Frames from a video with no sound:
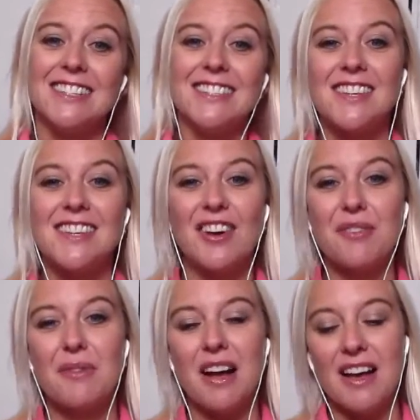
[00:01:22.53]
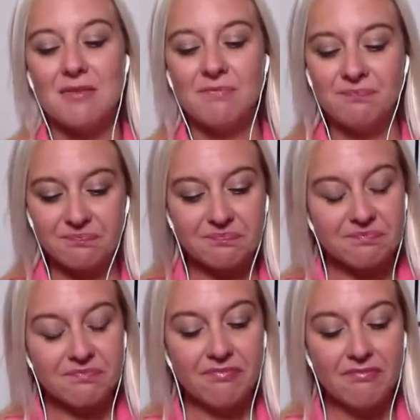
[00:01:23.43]
So um,
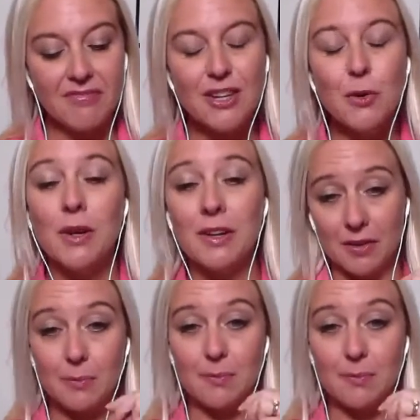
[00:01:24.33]
you want